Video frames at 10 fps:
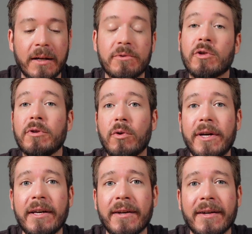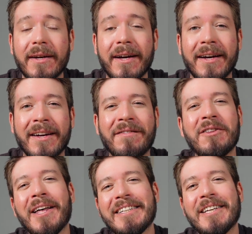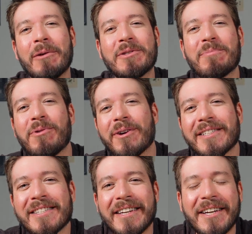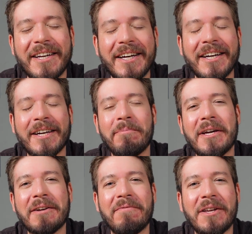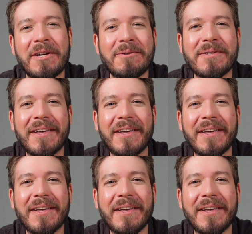So real quick, if you'd like to help support us in making videos